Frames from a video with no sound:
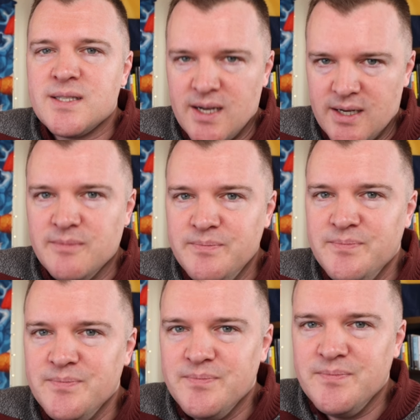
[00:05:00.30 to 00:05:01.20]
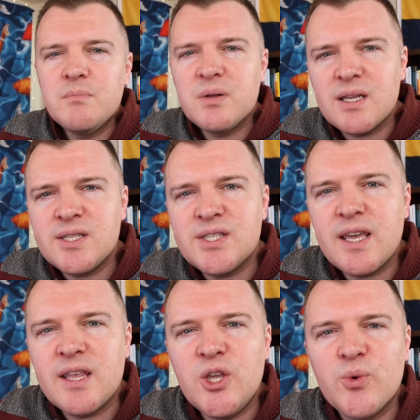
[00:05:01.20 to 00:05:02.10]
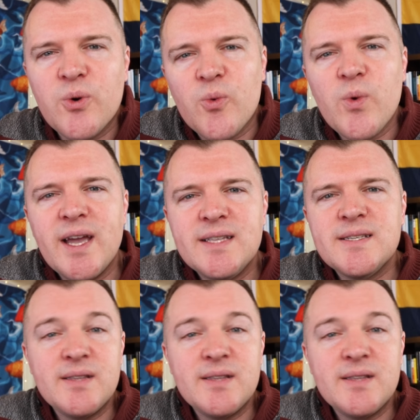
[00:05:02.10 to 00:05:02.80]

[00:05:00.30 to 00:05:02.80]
ton. Hmm. But let's say that you were right